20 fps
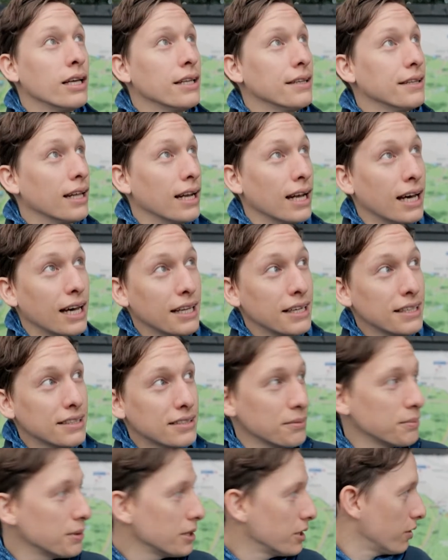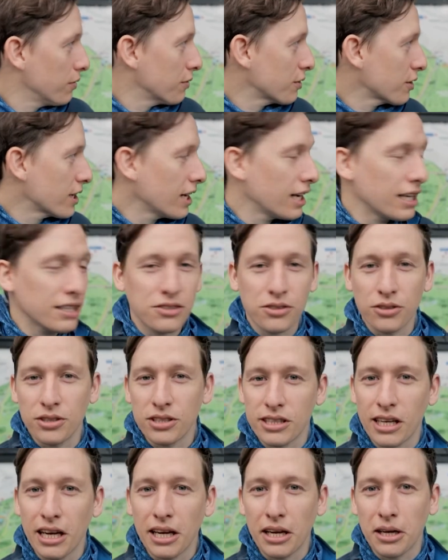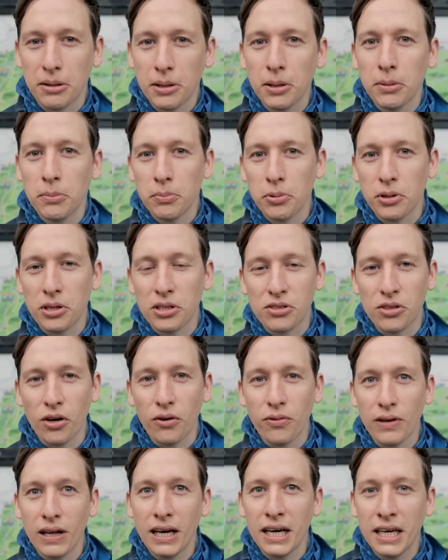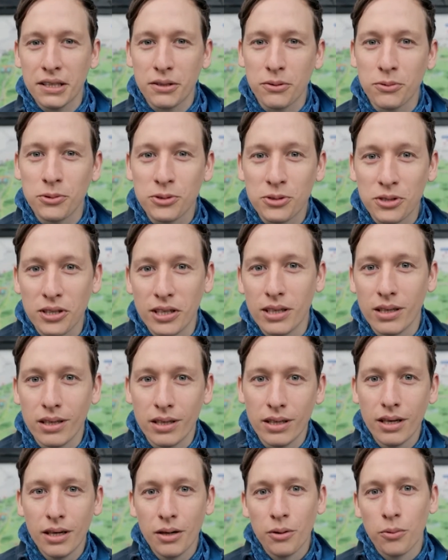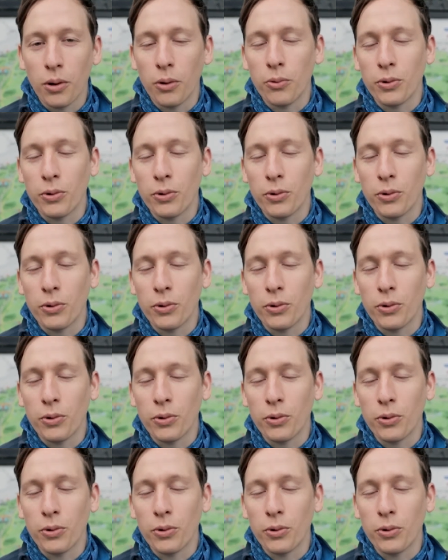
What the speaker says: The light is a bit overcast, so it's like pretty soft light. We'll see what